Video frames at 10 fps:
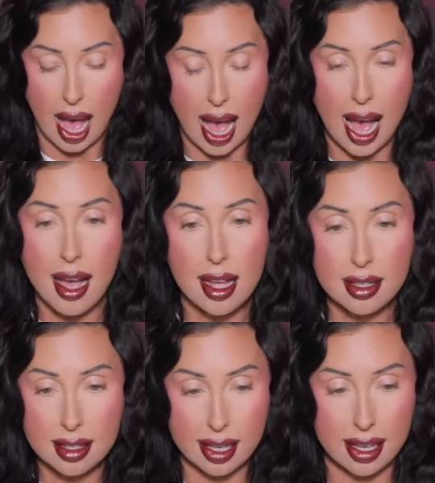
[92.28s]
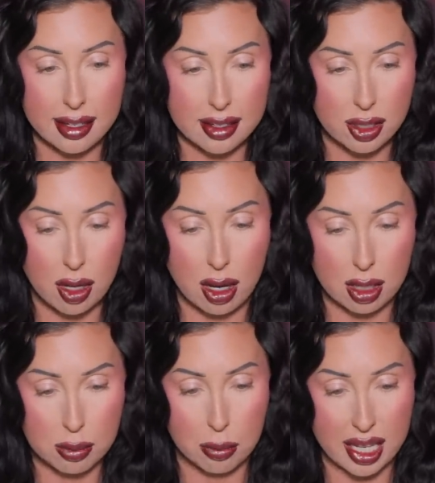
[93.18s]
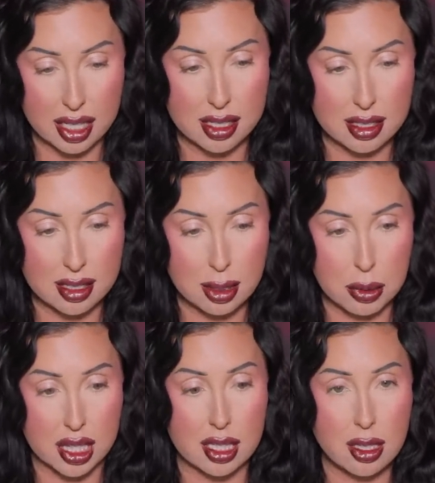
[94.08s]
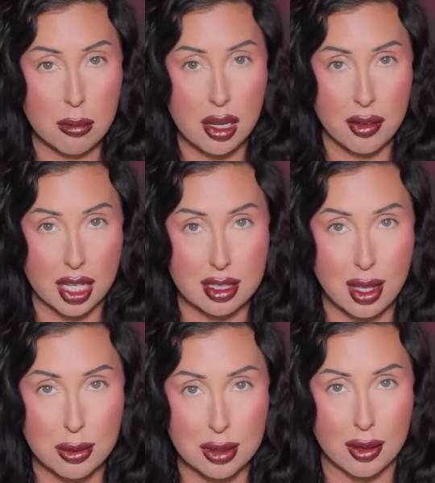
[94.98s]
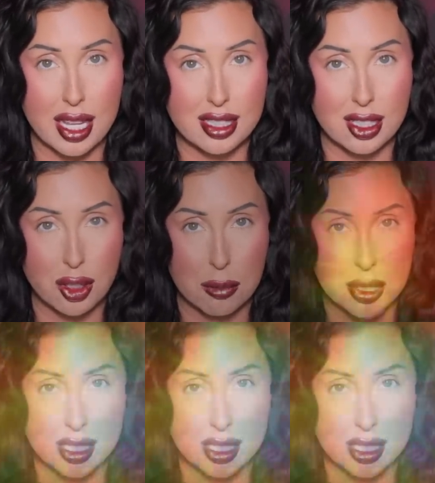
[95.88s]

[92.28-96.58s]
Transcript: I cannot wait to put this on my face, though, so let's jump